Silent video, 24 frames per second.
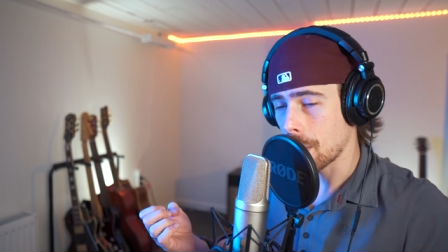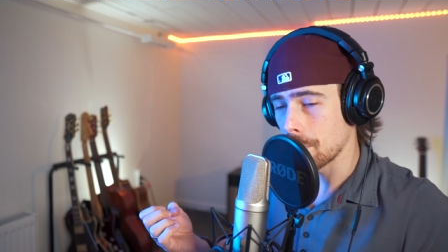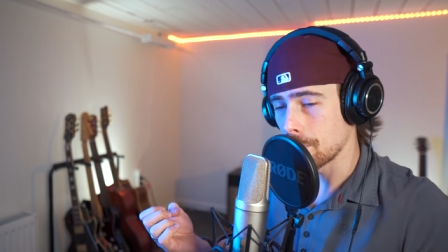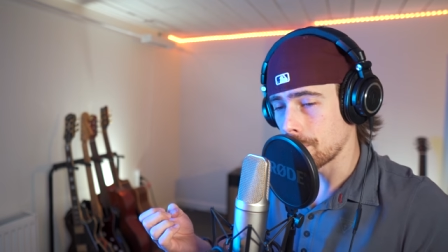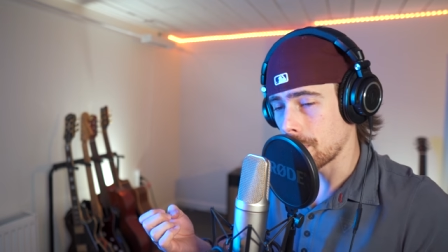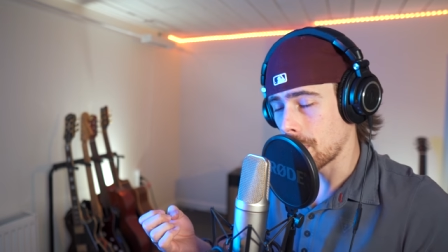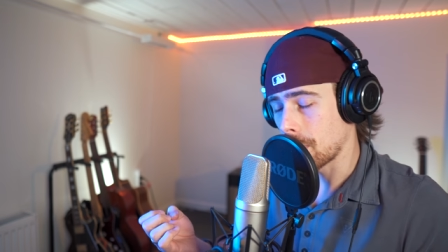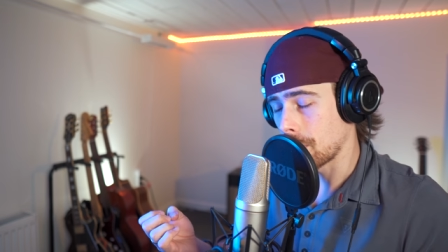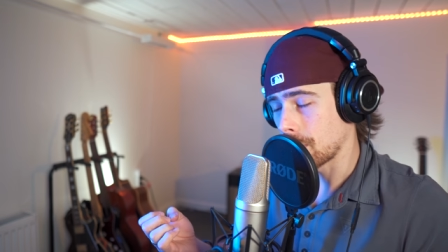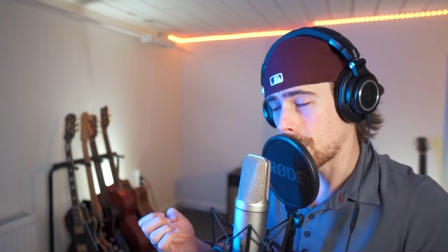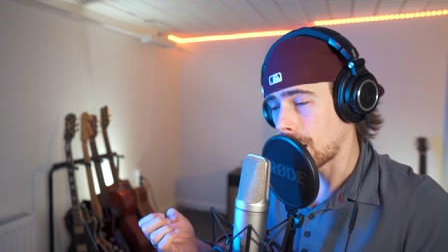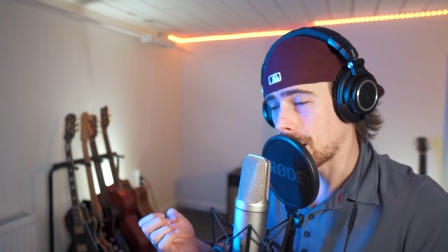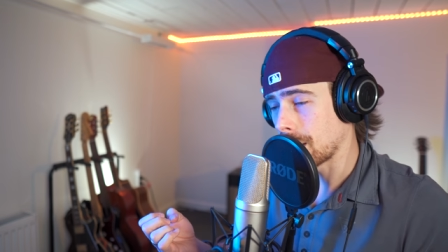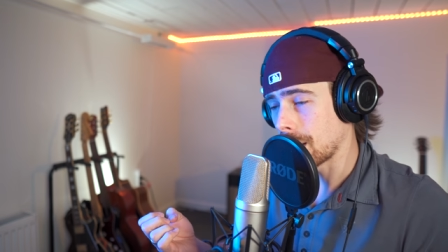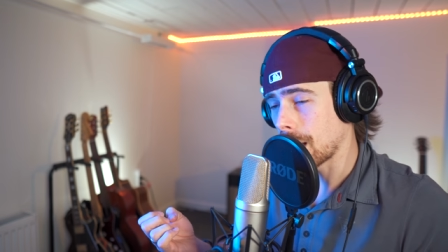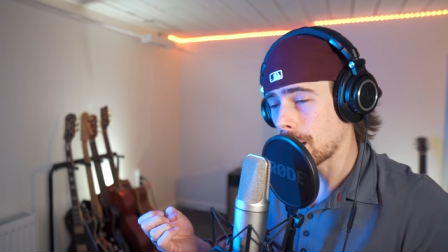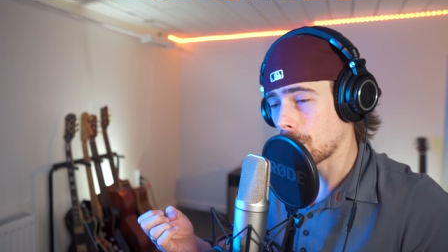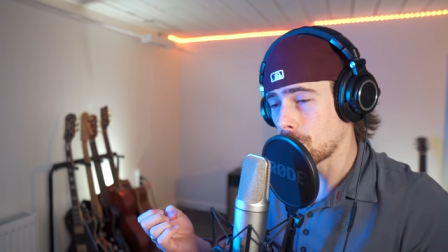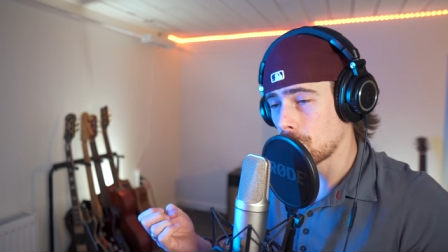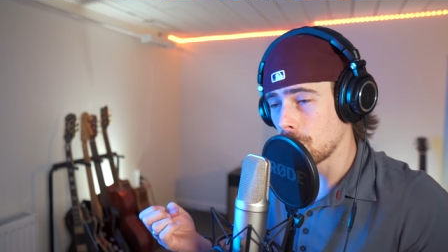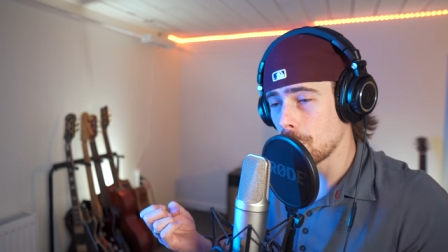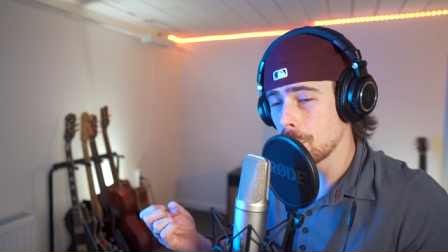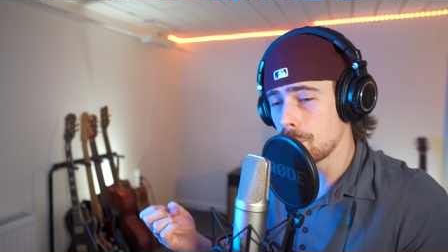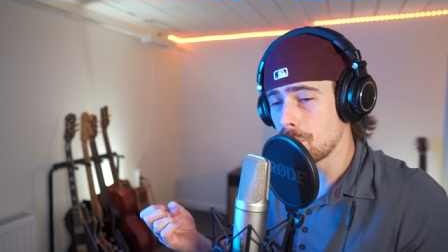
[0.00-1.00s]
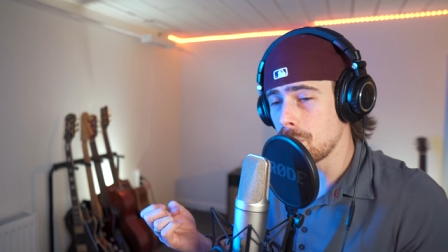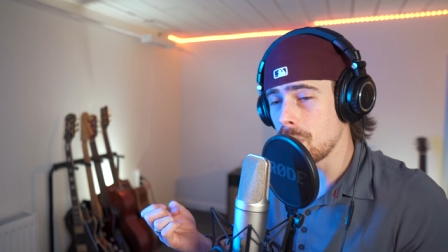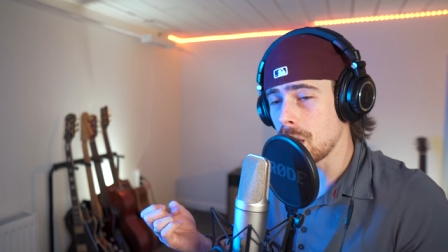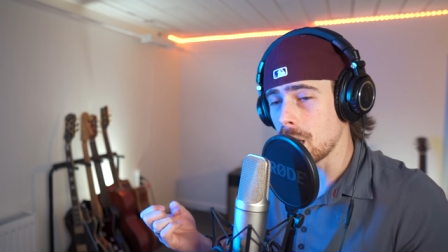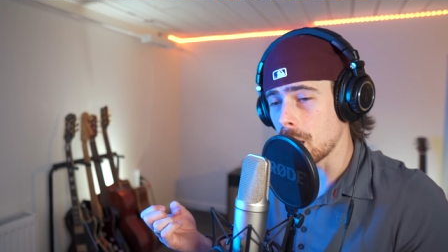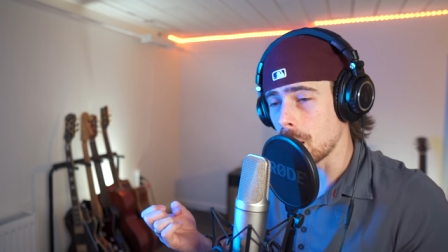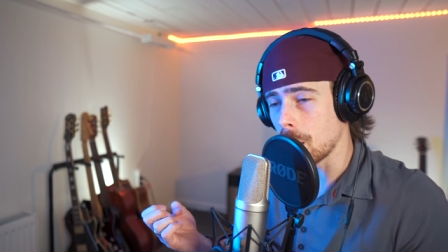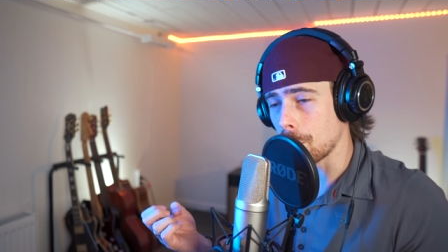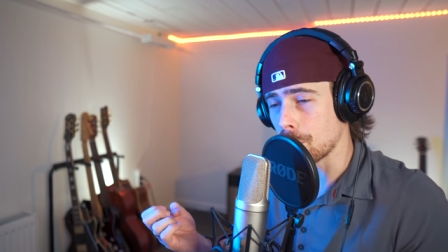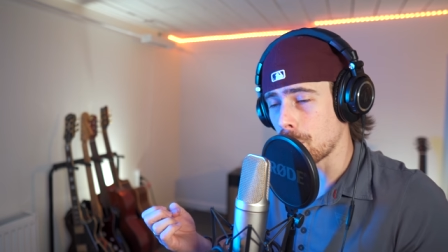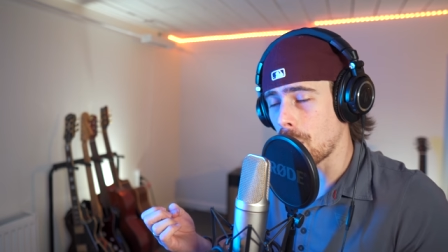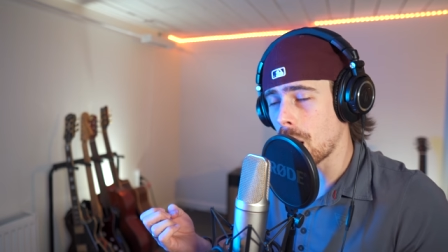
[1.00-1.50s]
and and, and that could
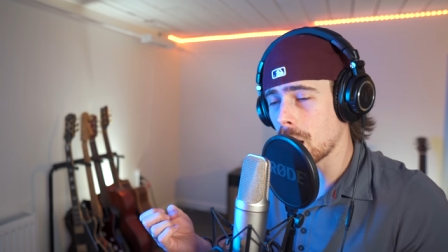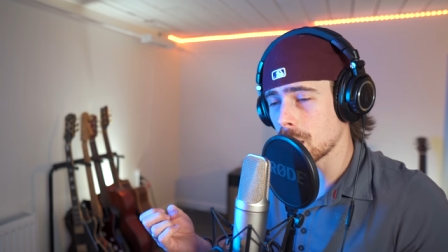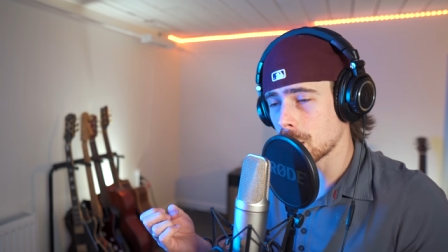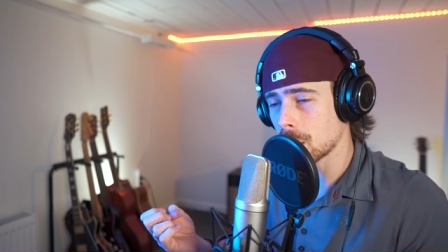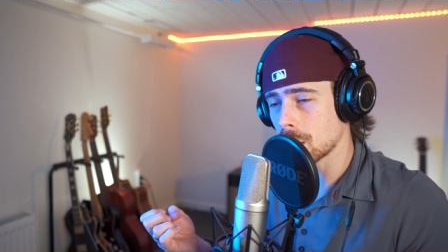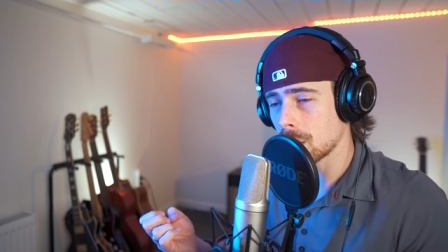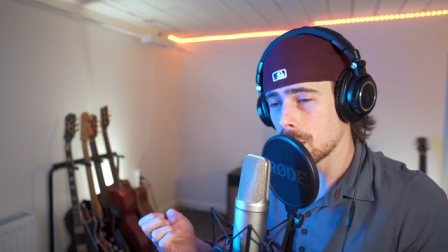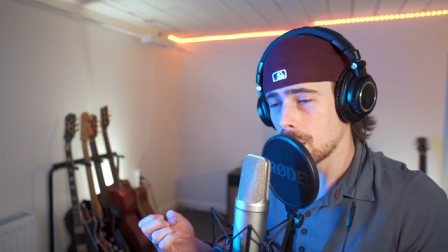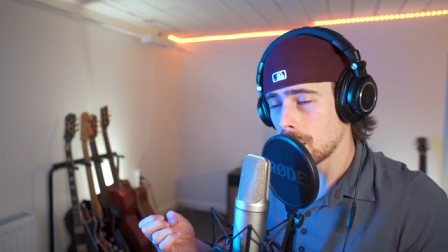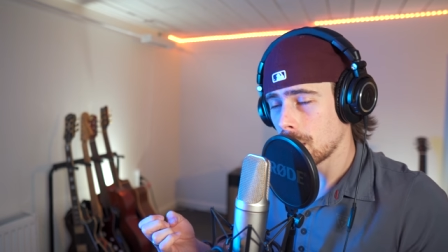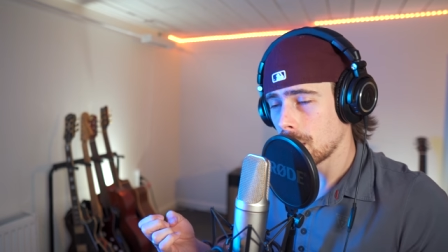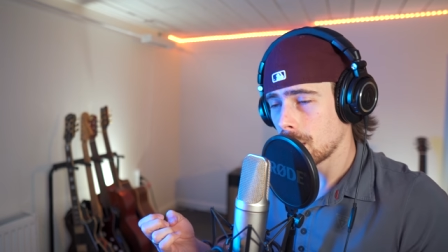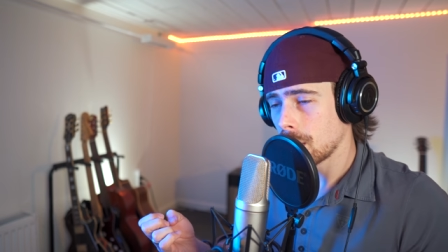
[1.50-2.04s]
be pass